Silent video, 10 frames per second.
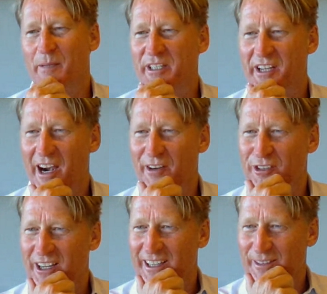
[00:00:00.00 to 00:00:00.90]
bit
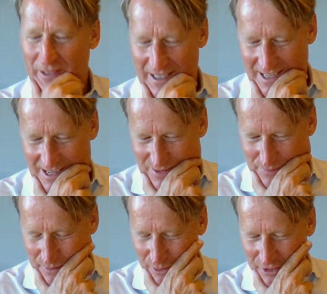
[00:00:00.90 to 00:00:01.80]
terrifying.
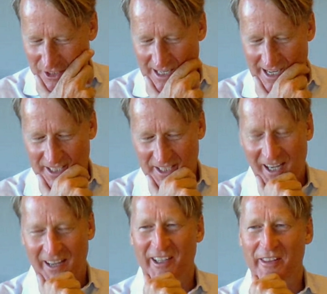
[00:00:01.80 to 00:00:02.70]
On the slides,
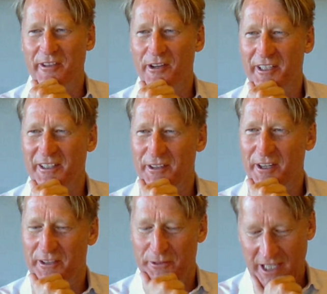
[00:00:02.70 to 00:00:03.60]
I've done 33